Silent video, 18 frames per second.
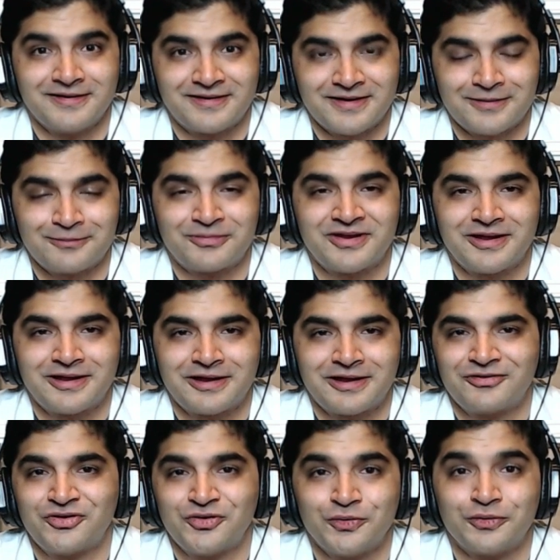
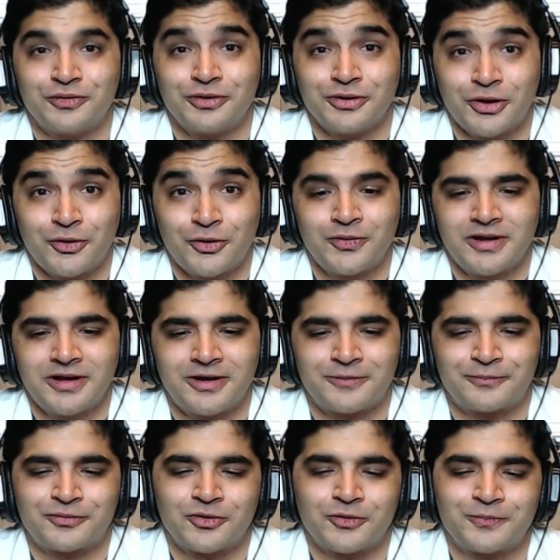tempting to gloat
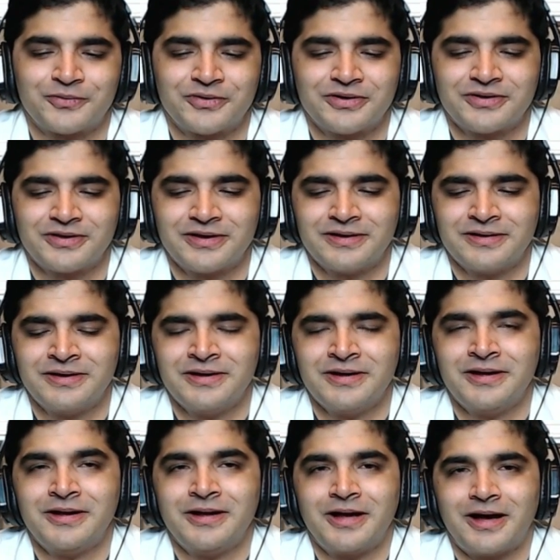inappropriately,
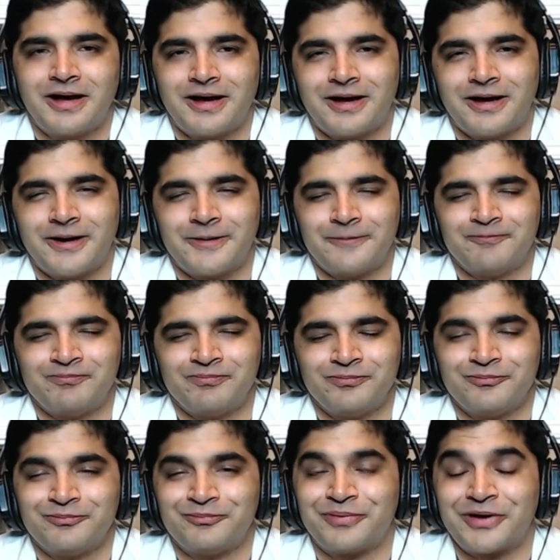
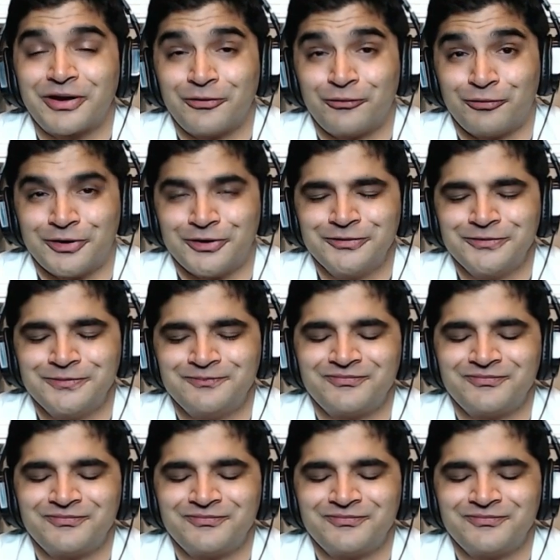but I won't.